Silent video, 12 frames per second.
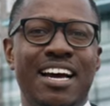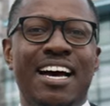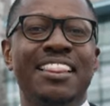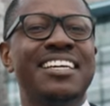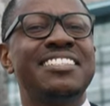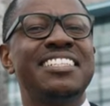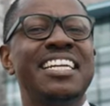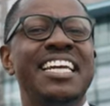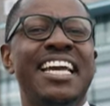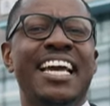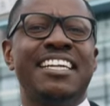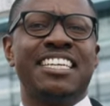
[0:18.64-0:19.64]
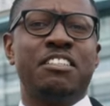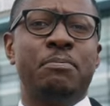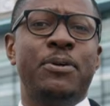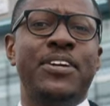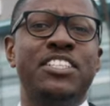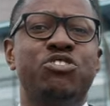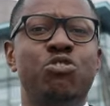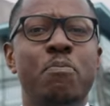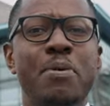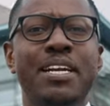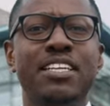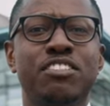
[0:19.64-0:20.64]
Uh, the city has experienced
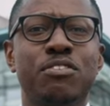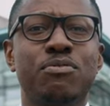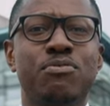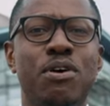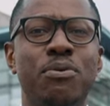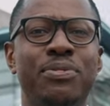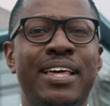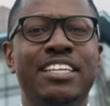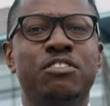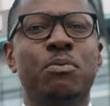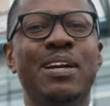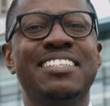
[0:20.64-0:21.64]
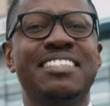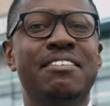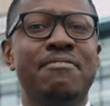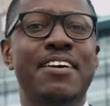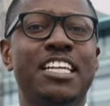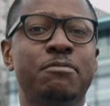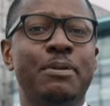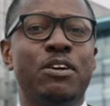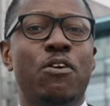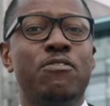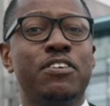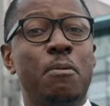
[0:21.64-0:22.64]
tremendous growth as well as investment
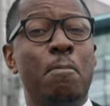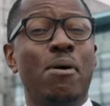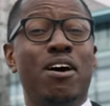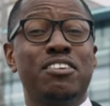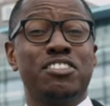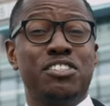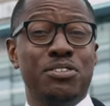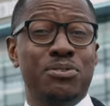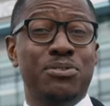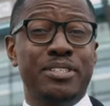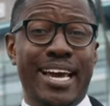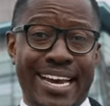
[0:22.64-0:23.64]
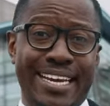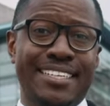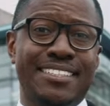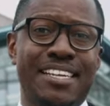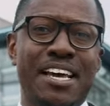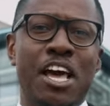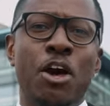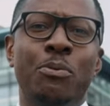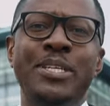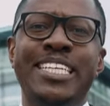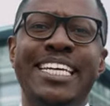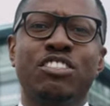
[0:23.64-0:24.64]
over the past two decades,
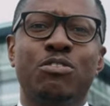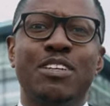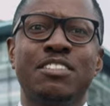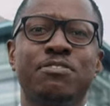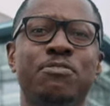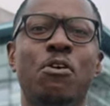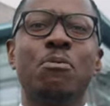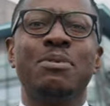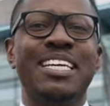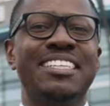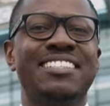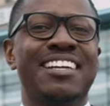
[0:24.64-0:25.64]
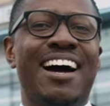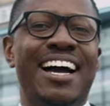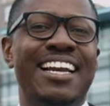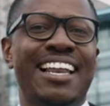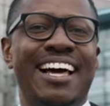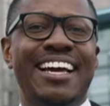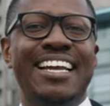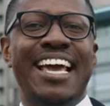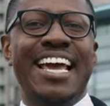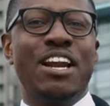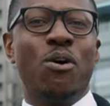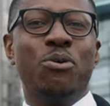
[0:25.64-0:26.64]
which has transformed its skyline
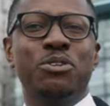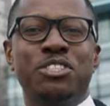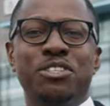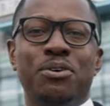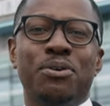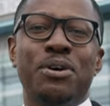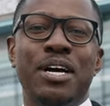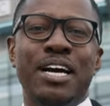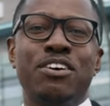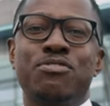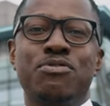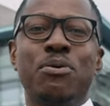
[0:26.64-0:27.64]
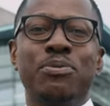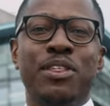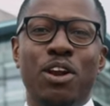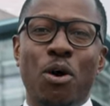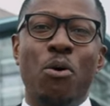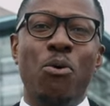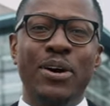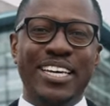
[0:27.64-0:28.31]
and also grown the local